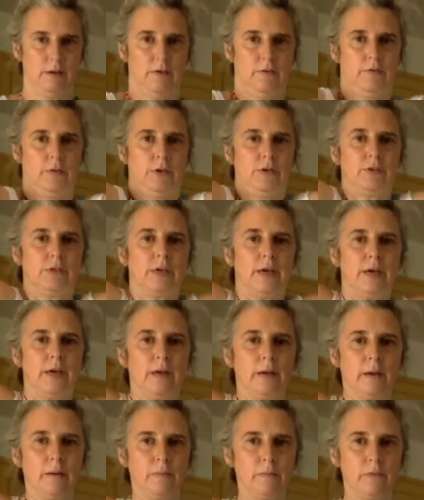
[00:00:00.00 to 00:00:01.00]
A few
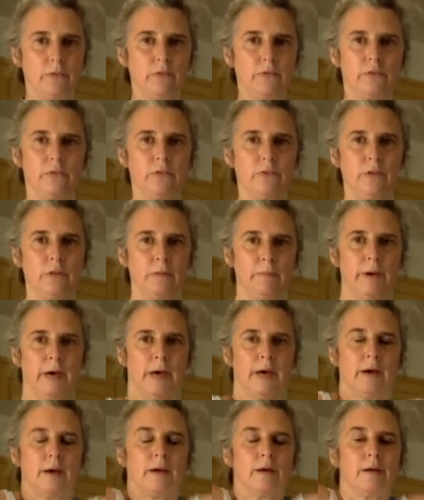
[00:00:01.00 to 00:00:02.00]
times to the
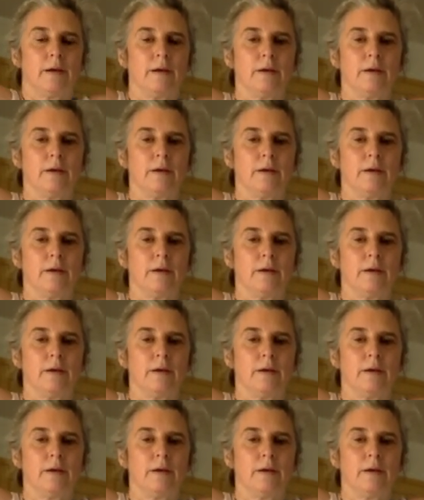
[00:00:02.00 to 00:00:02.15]
back.